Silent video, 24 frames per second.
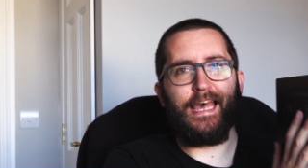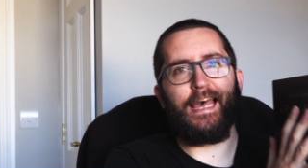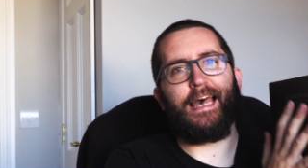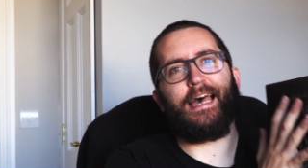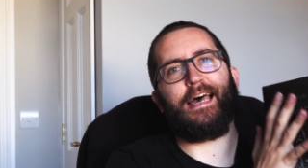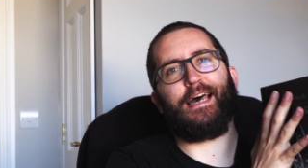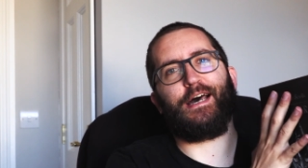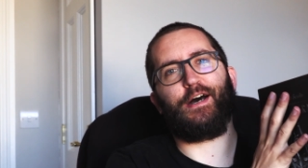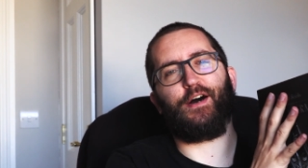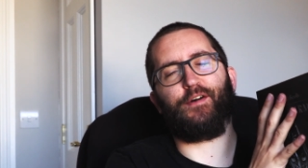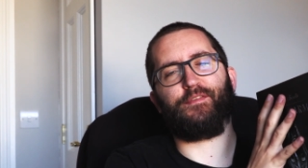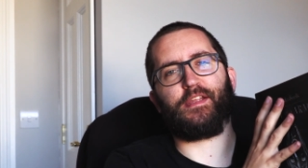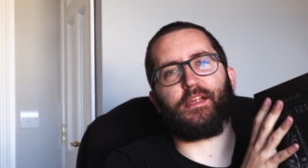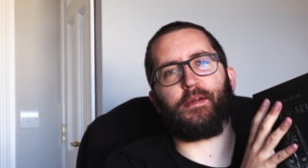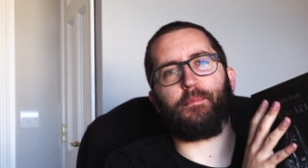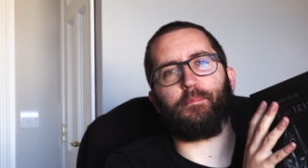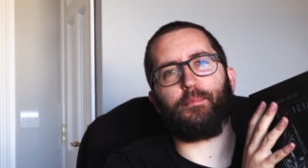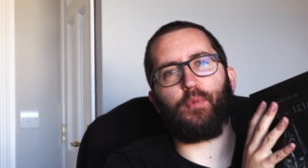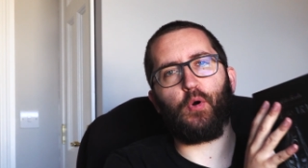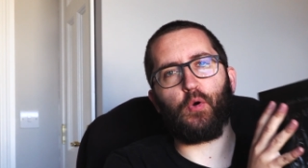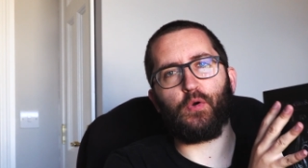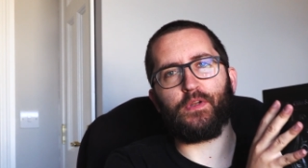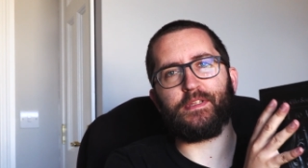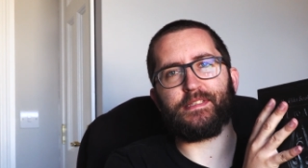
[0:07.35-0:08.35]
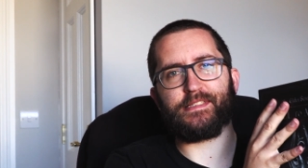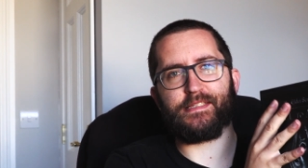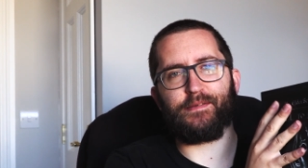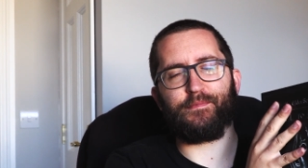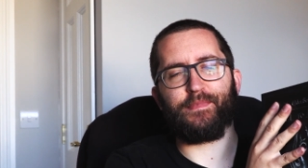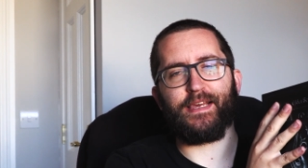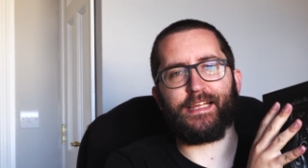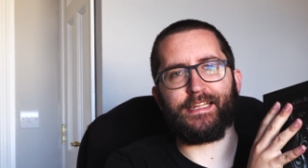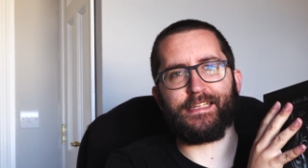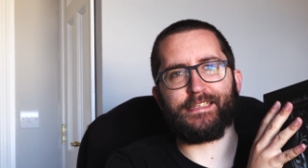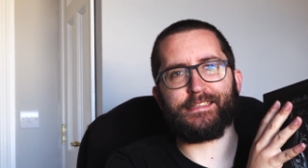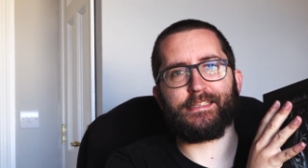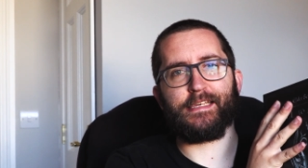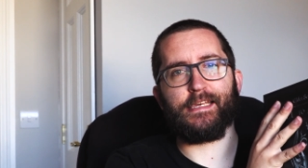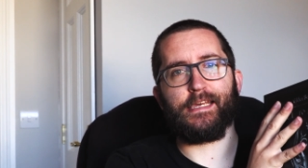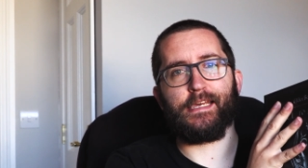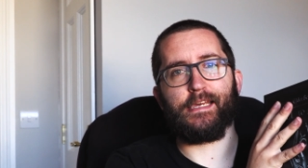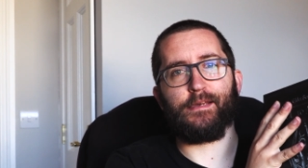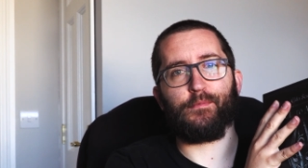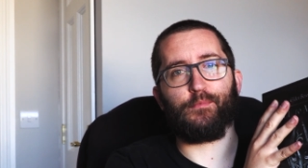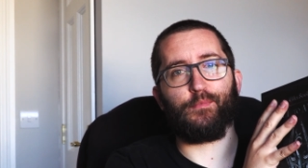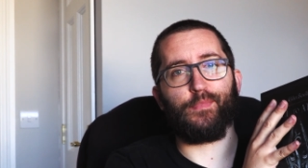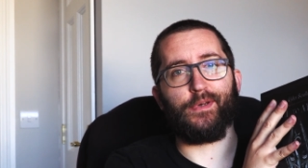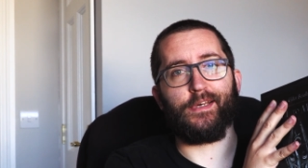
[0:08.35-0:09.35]
of the components that make this
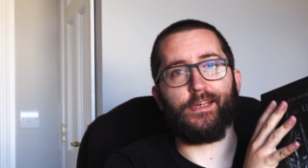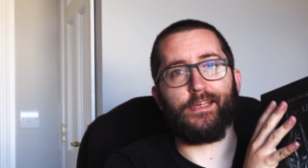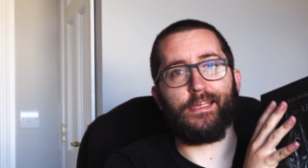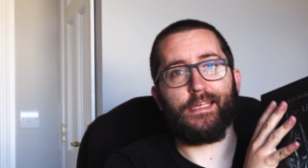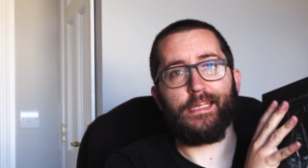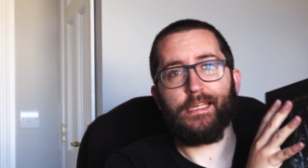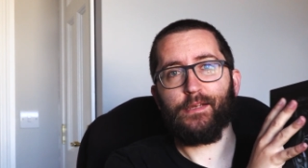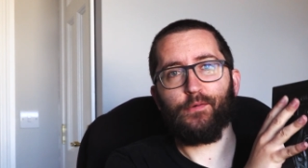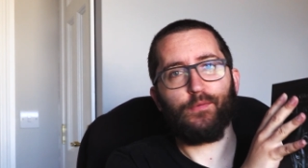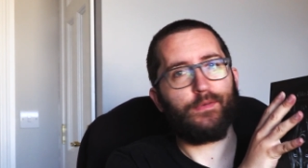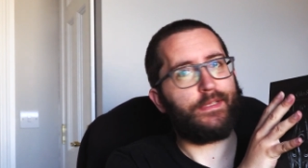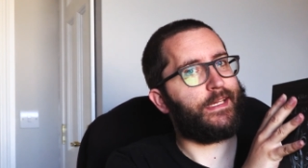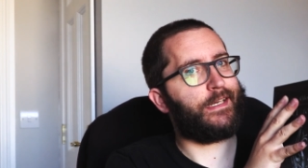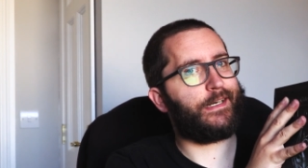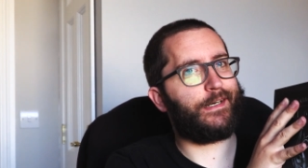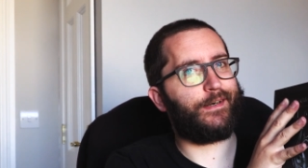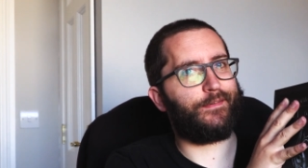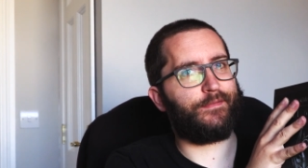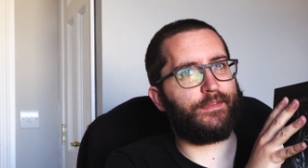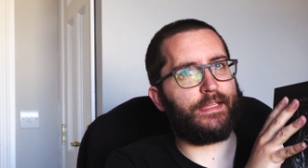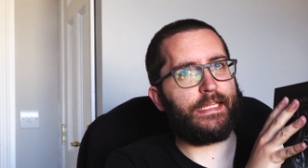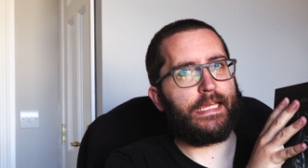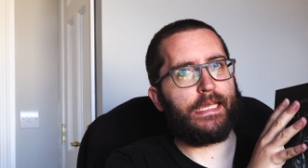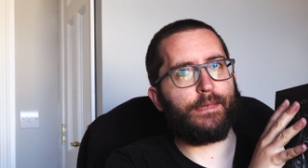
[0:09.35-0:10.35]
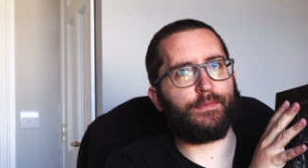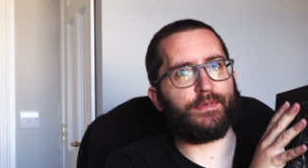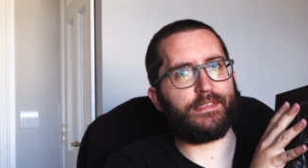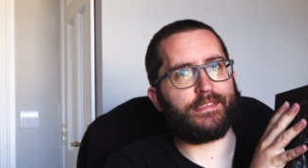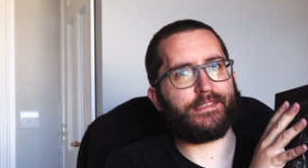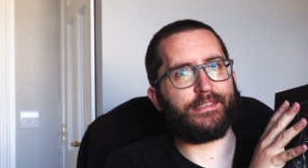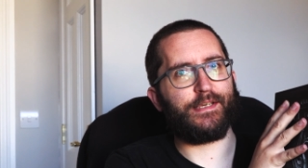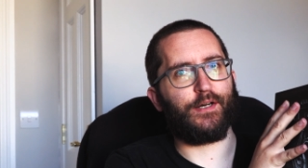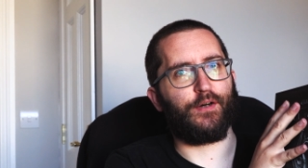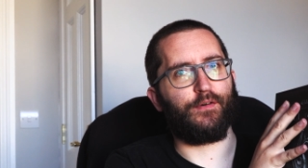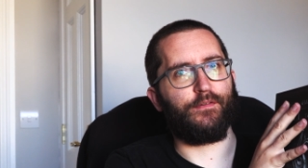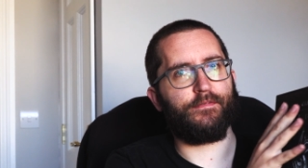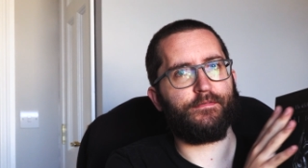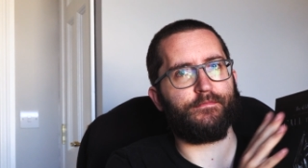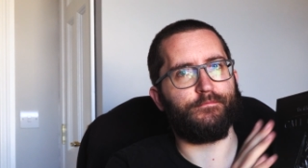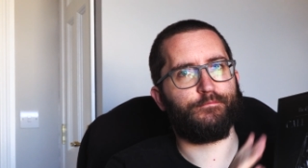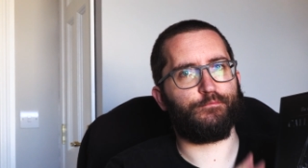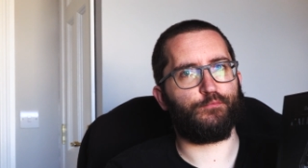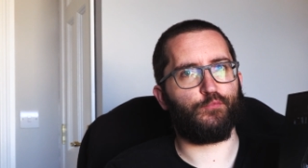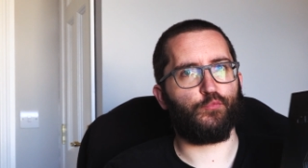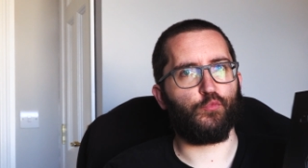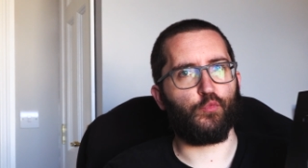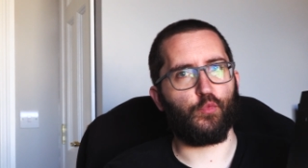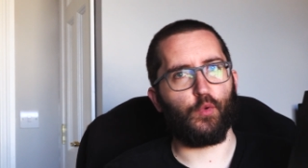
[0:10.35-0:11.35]
game, but equally of the game itself,
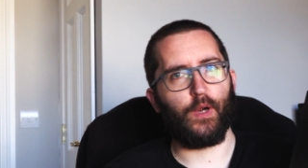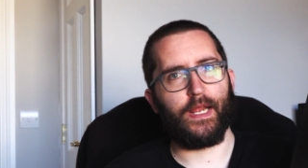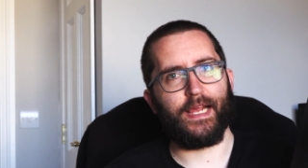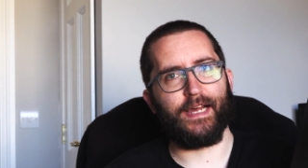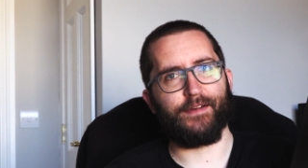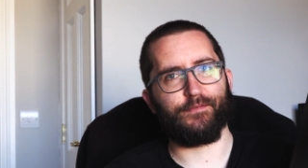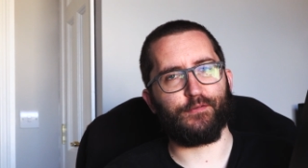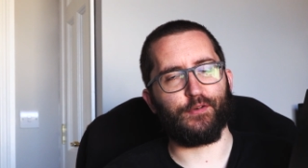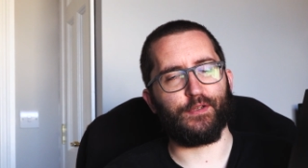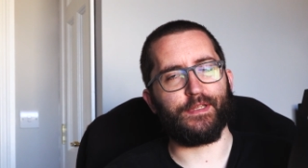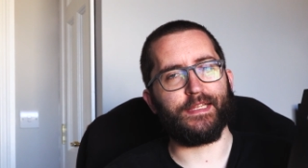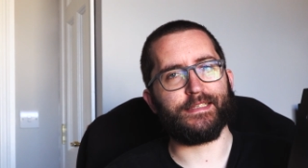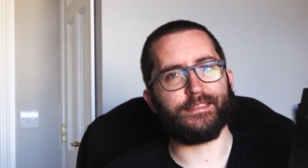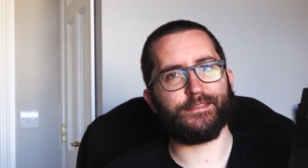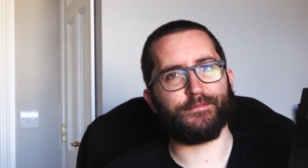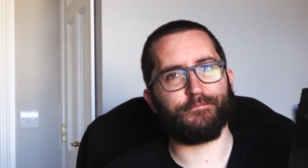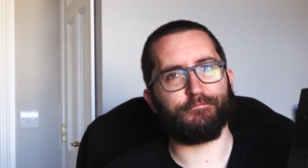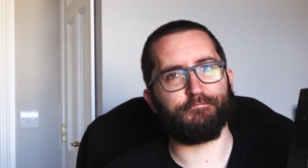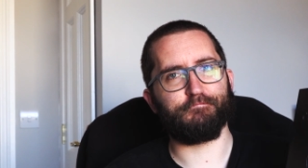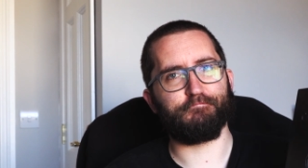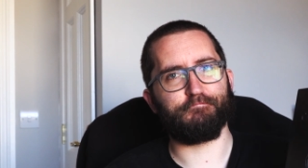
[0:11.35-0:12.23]
right after this.